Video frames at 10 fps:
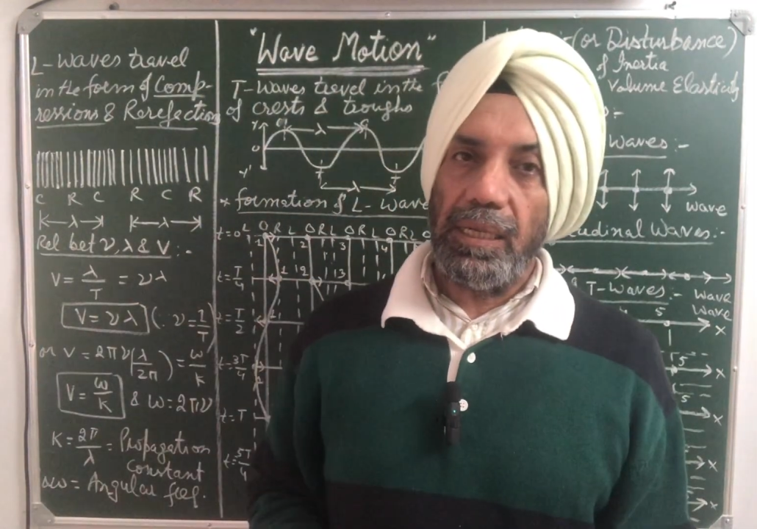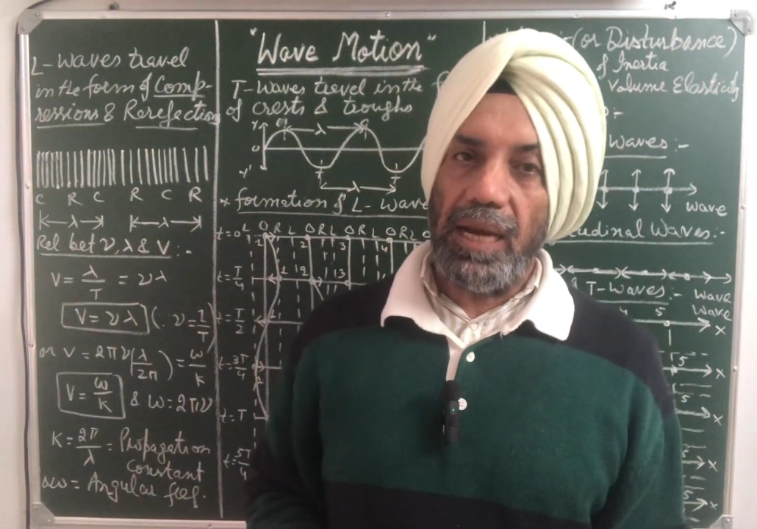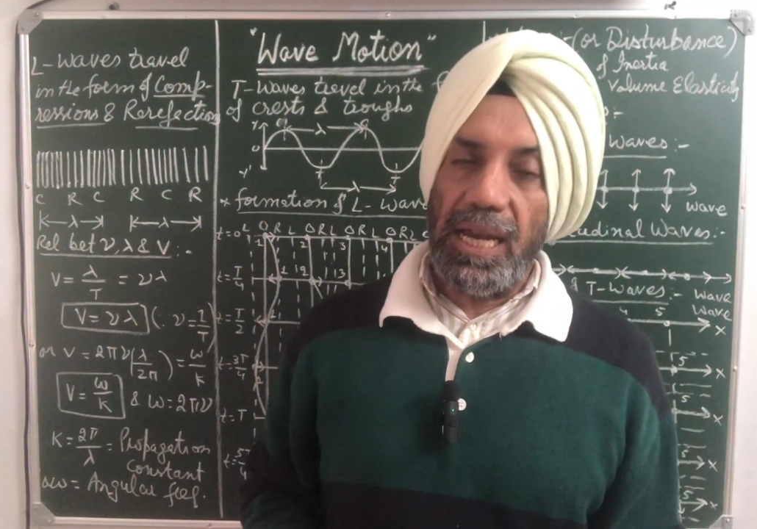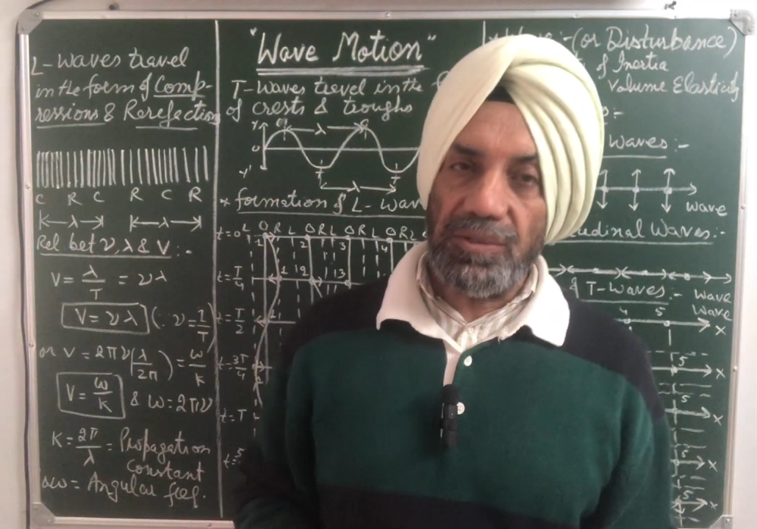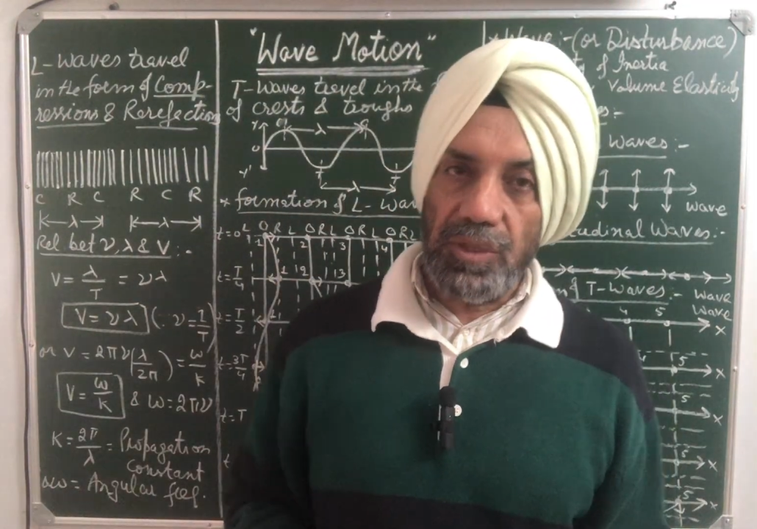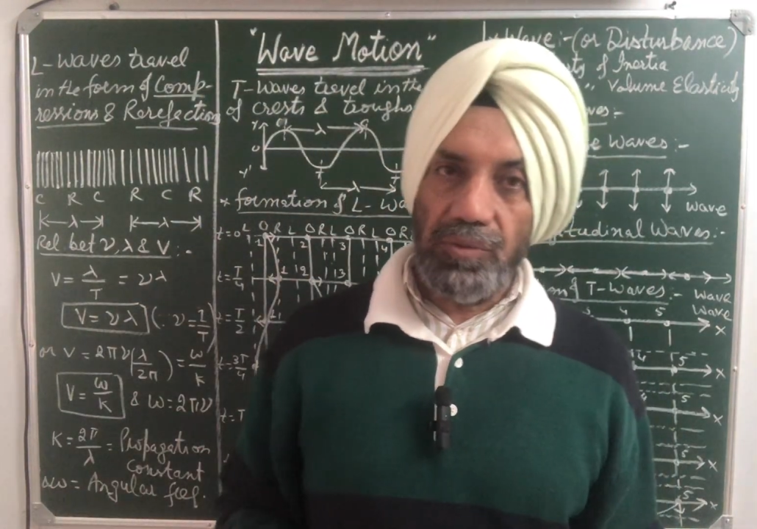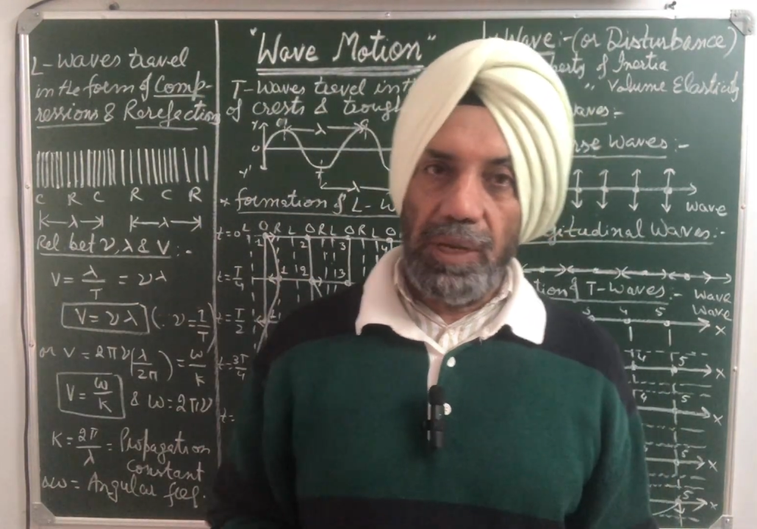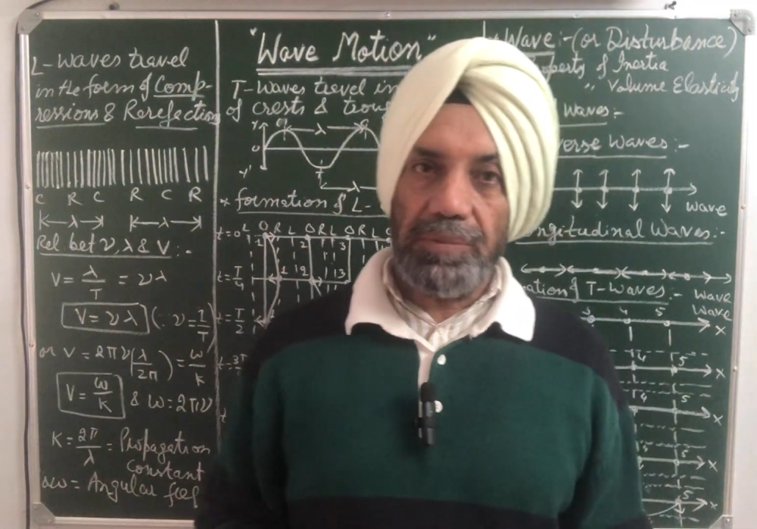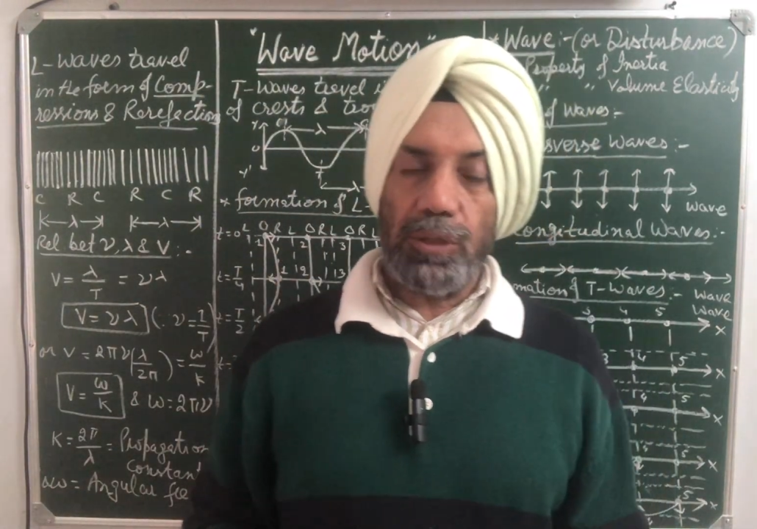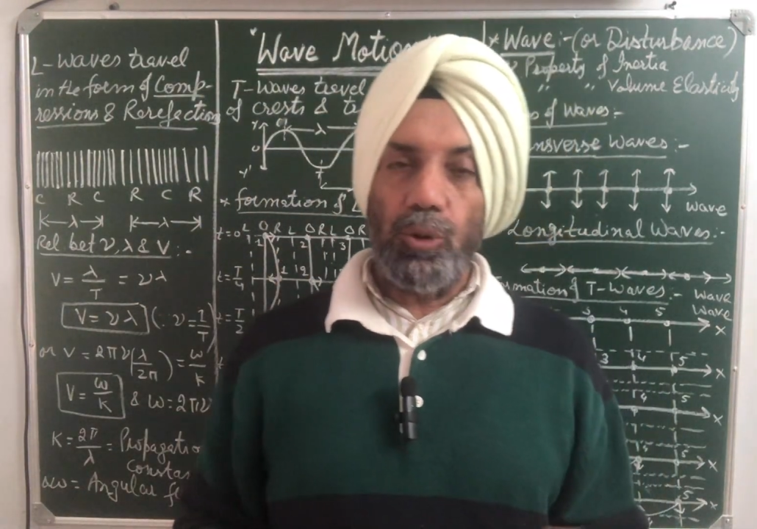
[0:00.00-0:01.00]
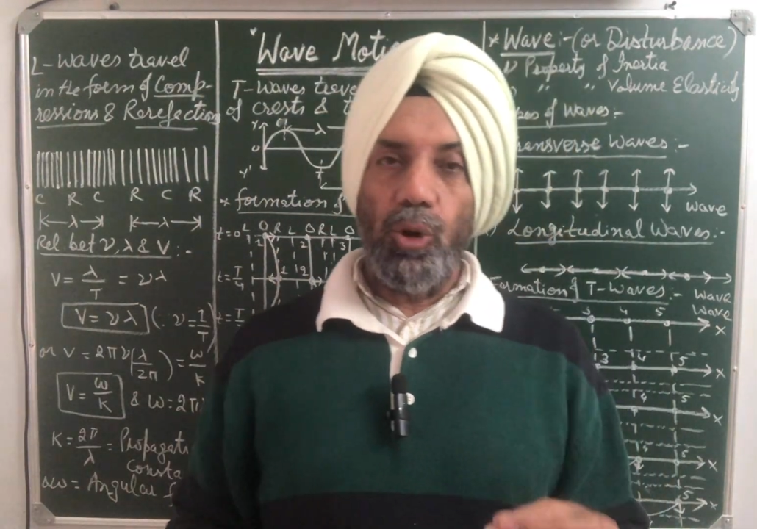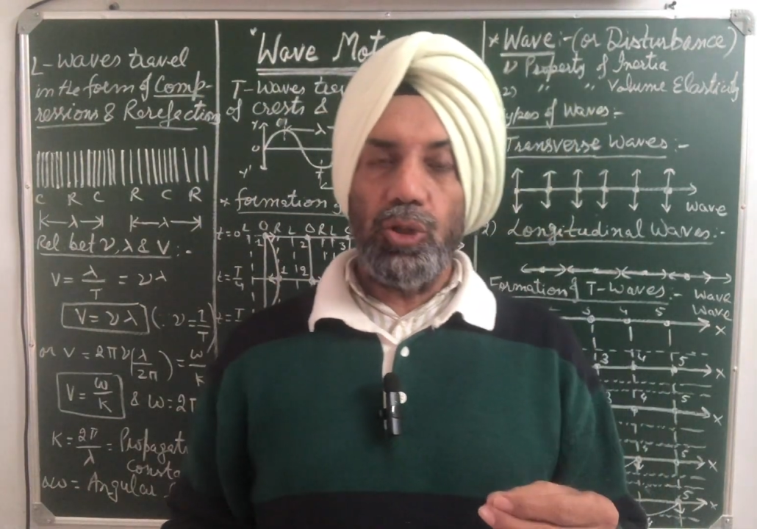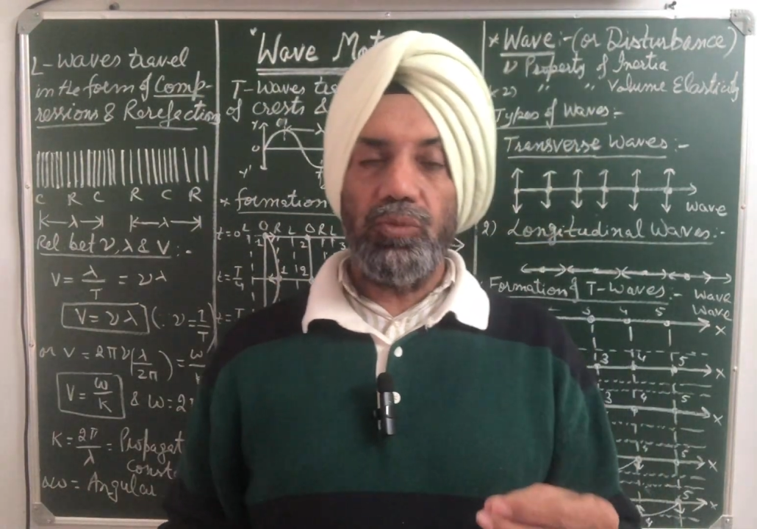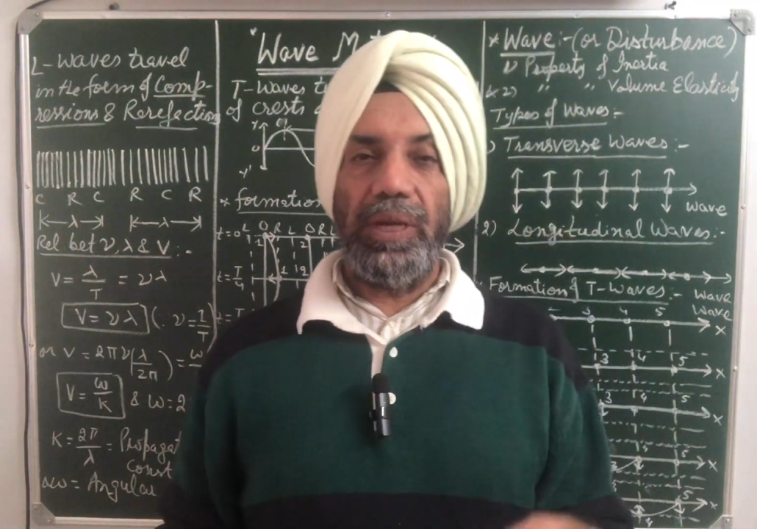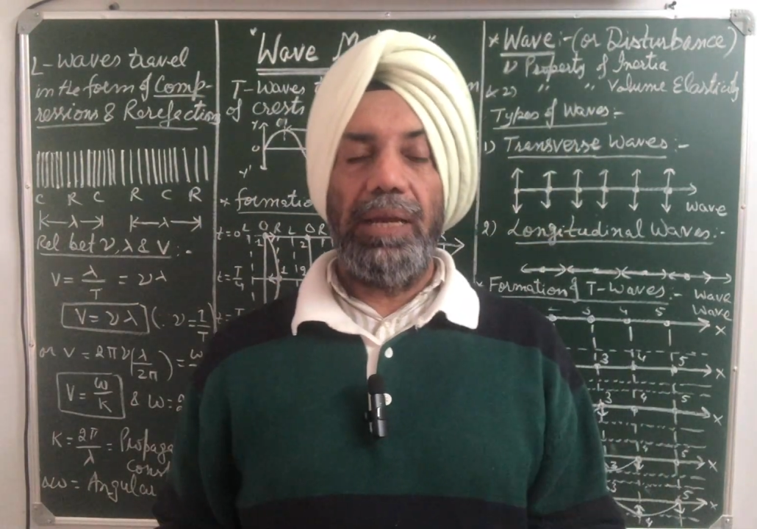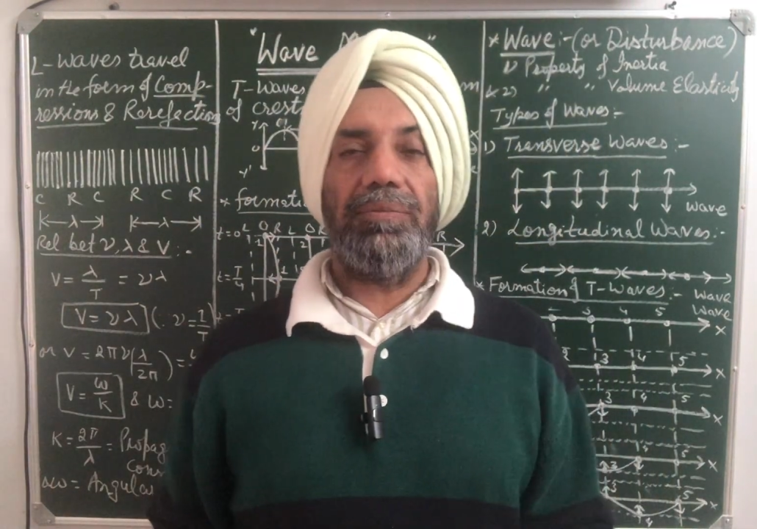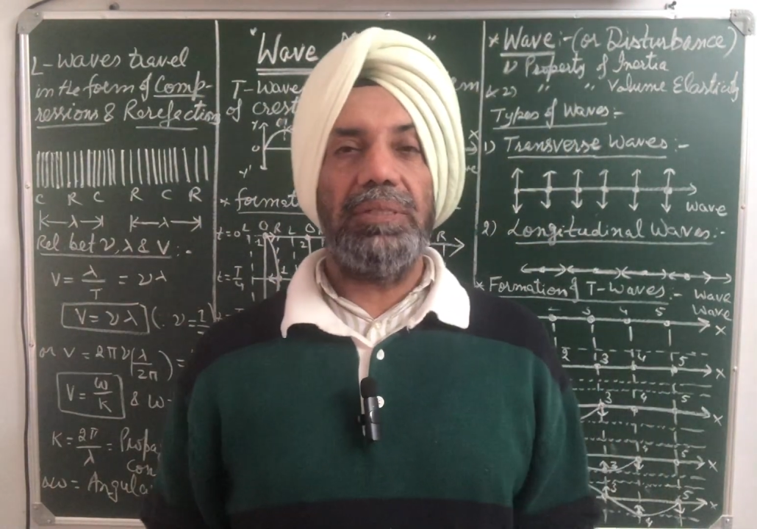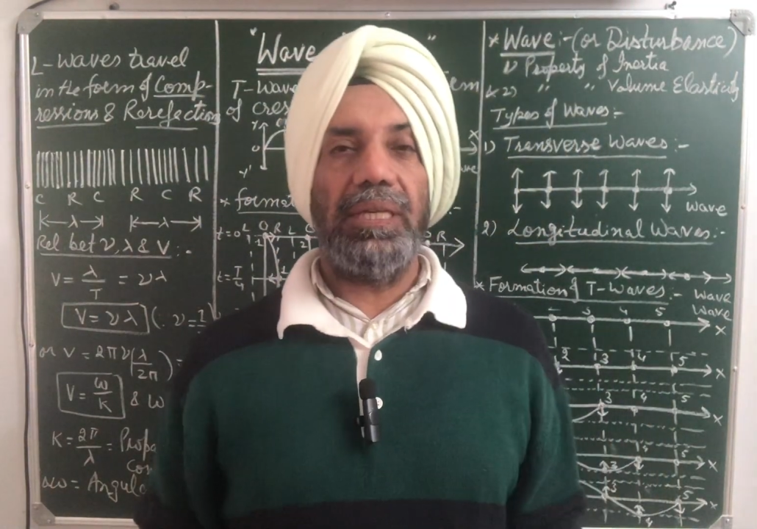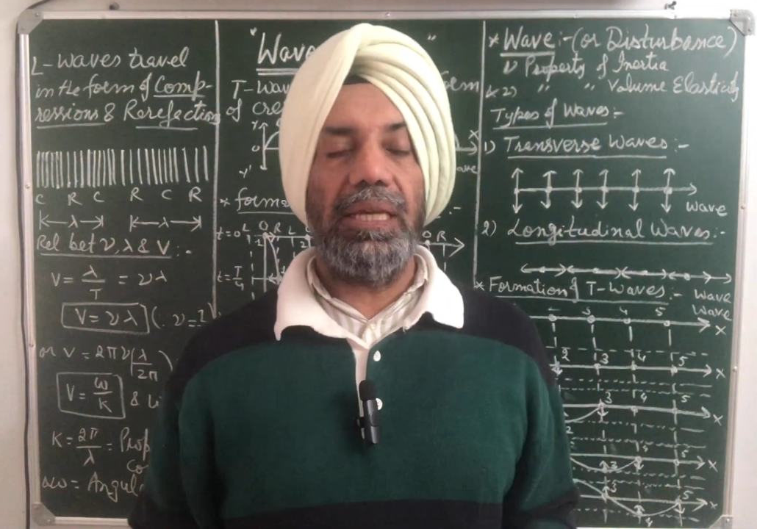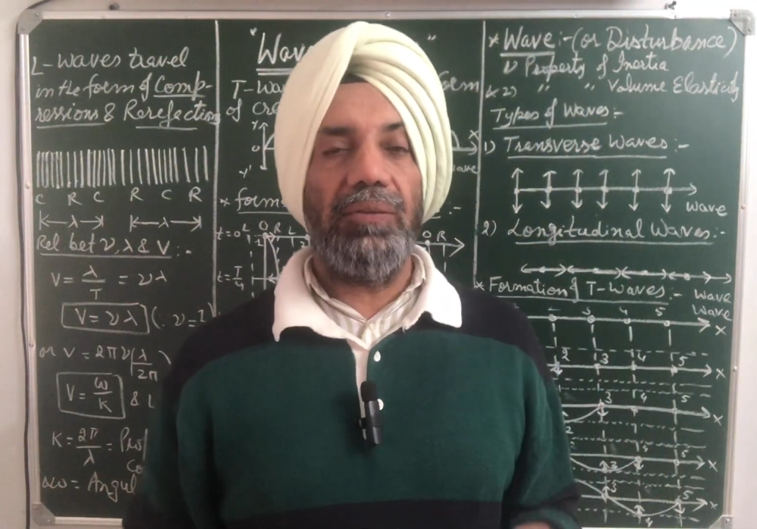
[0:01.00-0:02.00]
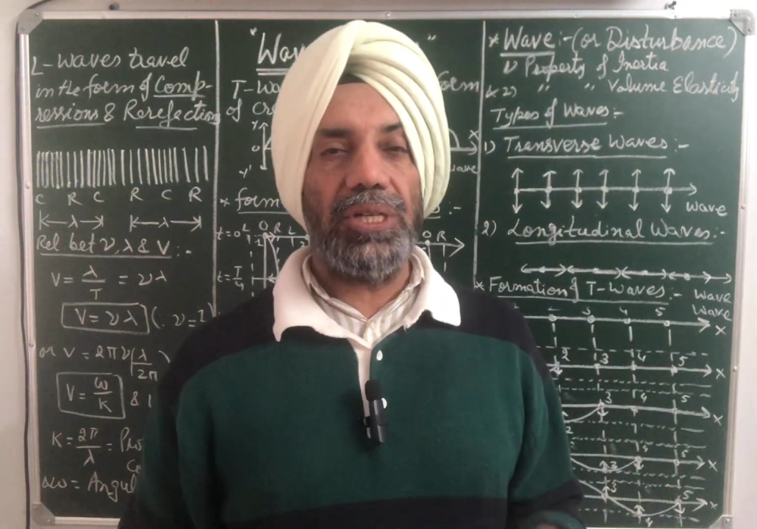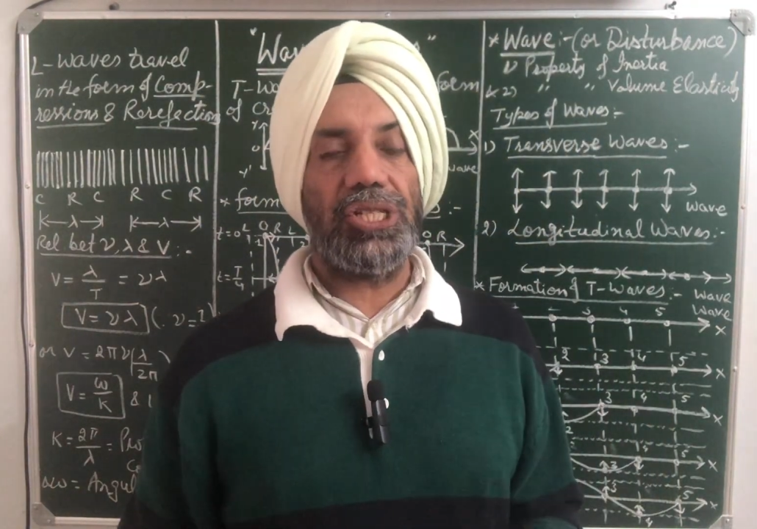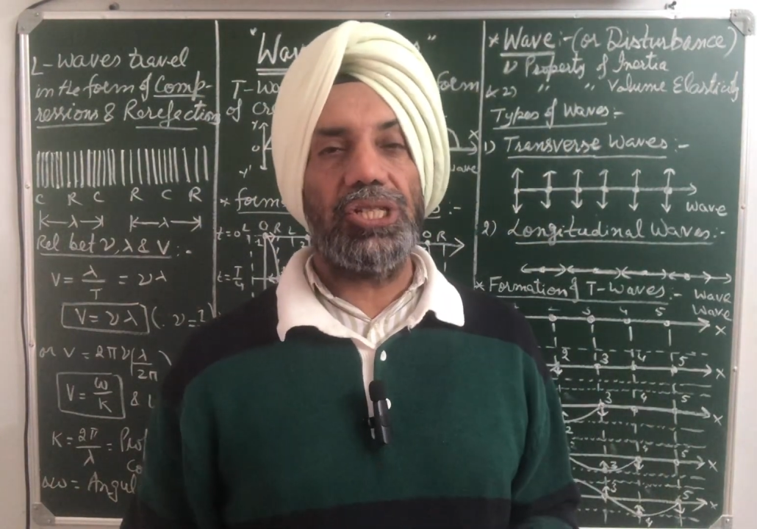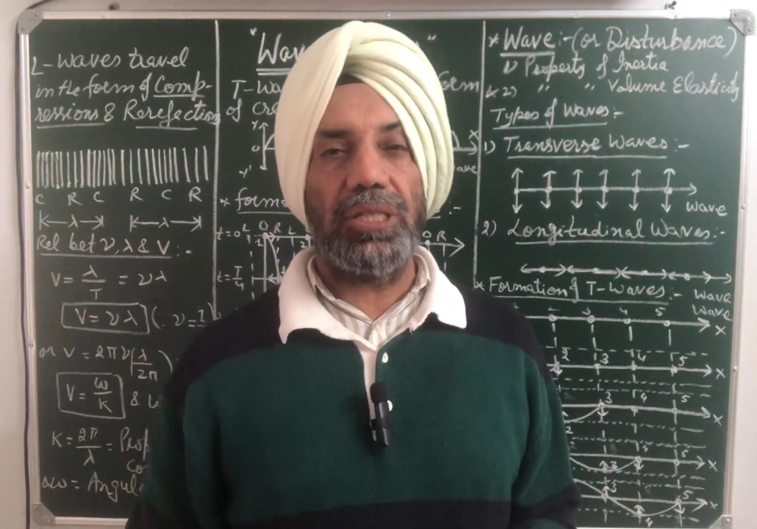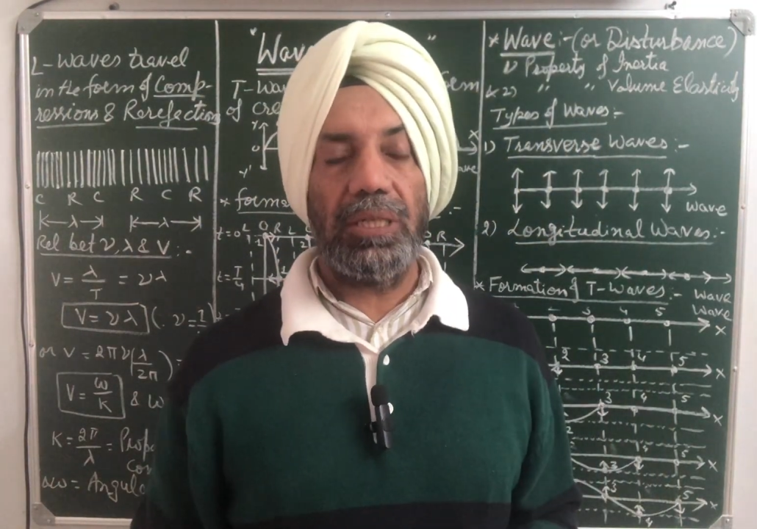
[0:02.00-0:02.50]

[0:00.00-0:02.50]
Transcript: Transverse waves are those waves in which